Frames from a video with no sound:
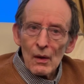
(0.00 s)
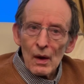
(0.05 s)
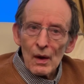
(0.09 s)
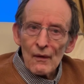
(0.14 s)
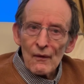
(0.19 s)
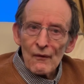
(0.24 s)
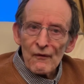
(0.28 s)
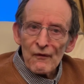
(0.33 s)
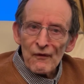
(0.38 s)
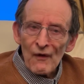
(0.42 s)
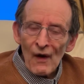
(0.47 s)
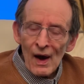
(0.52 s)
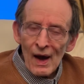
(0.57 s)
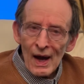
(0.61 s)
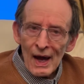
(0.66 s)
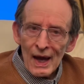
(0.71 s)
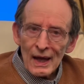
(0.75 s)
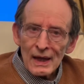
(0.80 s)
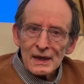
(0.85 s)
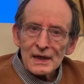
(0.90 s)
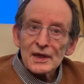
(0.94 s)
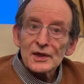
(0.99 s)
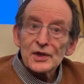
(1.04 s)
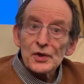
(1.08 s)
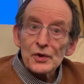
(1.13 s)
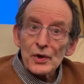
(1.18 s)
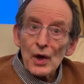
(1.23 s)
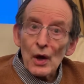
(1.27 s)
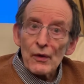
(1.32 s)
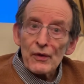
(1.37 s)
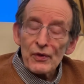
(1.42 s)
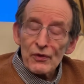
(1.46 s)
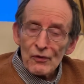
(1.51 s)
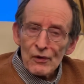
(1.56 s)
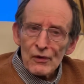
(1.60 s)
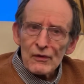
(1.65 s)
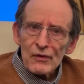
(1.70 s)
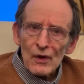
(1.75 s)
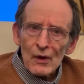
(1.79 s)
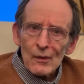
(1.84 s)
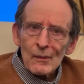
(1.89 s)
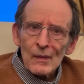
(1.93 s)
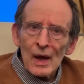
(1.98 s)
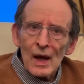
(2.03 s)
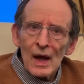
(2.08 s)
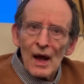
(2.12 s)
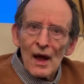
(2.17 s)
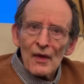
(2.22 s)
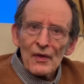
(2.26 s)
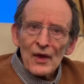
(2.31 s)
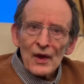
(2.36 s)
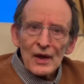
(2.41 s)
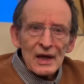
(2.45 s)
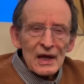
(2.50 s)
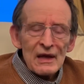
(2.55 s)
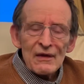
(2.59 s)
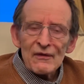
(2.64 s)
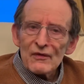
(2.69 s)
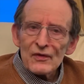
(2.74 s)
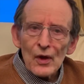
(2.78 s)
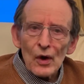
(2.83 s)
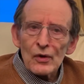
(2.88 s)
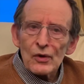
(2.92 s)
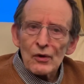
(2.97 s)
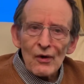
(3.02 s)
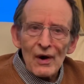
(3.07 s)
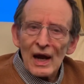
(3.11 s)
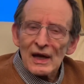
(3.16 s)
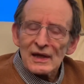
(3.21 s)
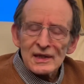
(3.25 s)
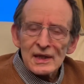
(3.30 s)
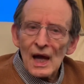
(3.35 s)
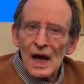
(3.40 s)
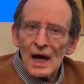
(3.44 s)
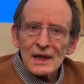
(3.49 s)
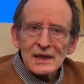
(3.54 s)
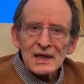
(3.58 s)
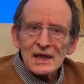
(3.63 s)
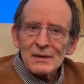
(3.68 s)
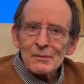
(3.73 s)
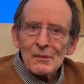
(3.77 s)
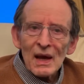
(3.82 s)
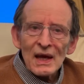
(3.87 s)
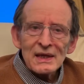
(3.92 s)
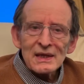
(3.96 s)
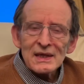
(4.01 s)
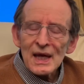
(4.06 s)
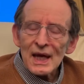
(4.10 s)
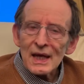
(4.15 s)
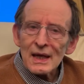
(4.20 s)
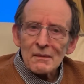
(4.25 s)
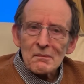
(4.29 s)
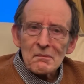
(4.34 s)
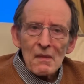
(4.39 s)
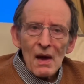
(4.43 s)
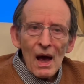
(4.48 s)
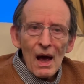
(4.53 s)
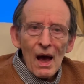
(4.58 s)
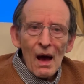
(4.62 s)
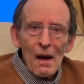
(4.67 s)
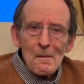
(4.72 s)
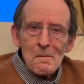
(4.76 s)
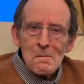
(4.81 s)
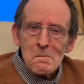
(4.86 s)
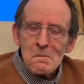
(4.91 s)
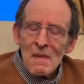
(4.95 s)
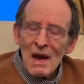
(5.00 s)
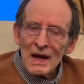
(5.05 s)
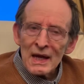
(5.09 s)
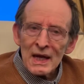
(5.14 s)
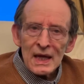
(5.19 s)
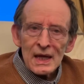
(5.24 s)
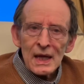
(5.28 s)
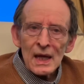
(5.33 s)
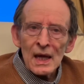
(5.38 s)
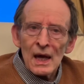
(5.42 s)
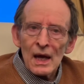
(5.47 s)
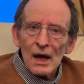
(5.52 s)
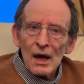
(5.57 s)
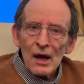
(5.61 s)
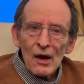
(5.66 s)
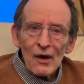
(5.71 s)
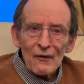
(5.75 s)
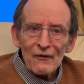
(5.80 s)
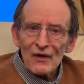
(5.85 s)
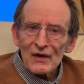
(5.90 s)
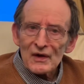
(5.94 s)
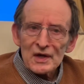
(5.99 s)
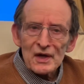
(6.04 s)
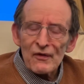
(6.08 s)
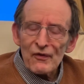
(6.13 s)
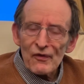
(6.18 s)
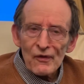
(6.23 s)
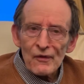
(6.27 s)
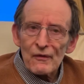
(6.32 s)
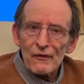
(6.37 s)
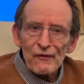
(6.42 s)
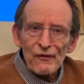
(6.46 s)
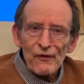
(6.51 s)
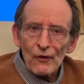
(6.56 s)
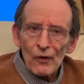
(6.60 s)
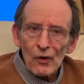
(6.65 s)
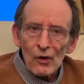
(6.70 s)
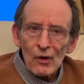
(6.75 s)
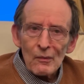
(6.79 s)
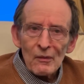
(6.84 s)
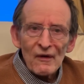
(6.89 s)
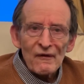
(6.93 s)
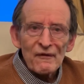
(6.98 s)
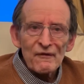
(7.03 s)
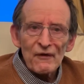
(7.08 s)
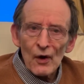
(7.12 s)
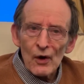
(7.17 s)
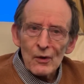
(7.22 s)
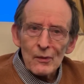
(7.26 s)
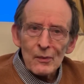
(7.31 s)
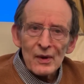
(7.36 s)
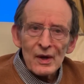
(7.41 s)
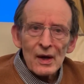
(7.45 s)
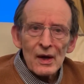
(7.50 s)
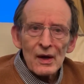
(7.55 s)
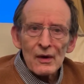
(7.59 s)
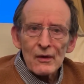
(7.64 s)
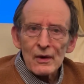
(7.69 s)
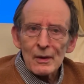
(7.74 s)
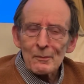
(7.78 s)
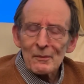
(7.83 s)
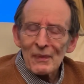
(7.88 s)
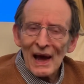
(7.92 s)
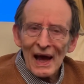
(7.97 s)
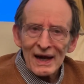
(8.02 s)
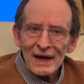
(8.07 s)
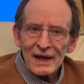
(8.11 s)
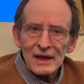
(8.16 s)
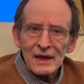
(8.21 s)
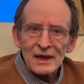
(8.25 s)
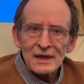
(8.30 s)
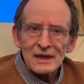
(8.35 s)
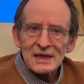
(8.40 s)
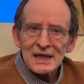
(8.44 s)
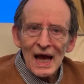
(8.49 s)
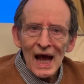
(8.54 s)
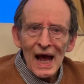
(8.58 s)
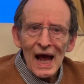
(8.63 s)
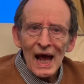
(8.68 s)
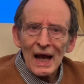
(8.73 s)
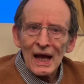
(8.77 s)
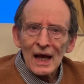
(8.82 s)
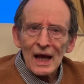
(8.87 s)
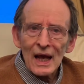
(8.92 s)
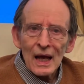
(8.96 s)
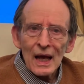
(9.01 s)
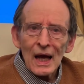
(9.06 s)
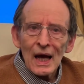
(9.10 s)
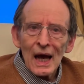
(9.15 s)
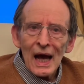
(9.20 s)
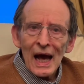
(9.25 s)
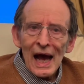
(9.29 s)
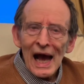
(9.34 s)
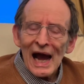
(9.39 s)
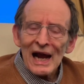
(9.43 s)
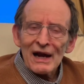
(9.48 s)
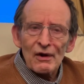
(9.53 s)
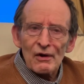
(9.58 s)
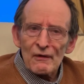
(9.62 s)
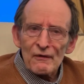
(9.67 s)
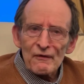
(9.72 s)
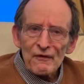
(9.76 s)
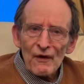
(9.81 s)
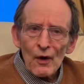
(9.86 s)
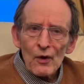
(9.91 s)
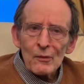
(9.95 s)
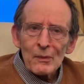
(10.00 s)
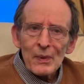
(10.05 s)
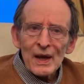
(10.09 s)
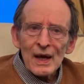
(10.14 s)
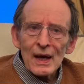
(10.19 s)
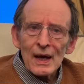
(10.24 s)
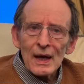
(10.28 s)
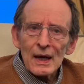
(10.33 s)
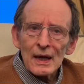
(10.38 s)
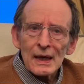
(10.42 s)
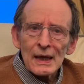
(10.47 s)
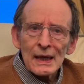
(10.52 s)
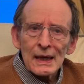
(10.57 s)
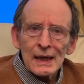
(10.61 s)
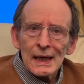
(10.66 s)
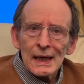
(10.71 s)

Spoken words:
find, as you go through them, that even though your anxiety may take many of a different form, a phobia, a panic attack, agoraphobia,